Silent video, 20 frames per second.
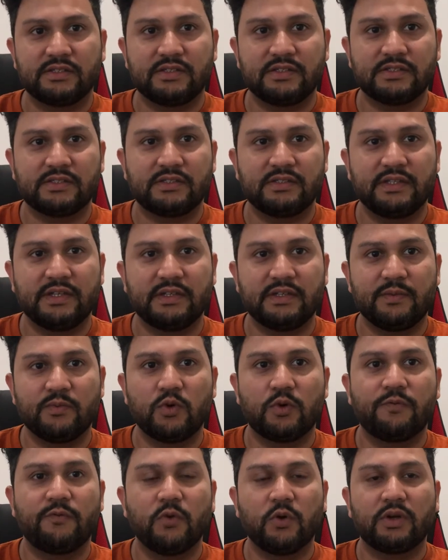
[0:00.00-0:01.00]
And they're
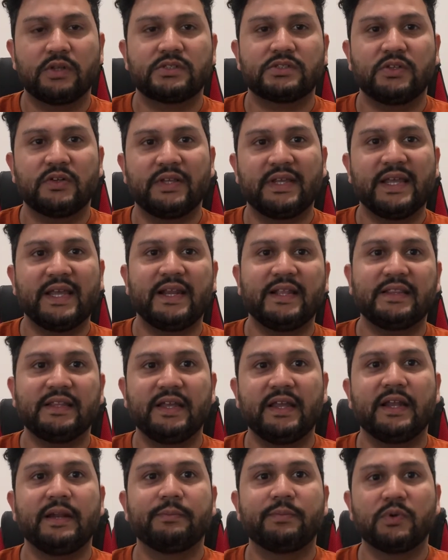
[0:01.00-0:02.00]
more focused on getting the
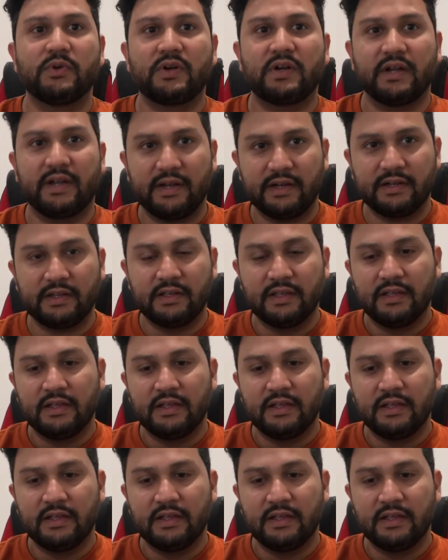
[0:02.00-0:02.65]
input right.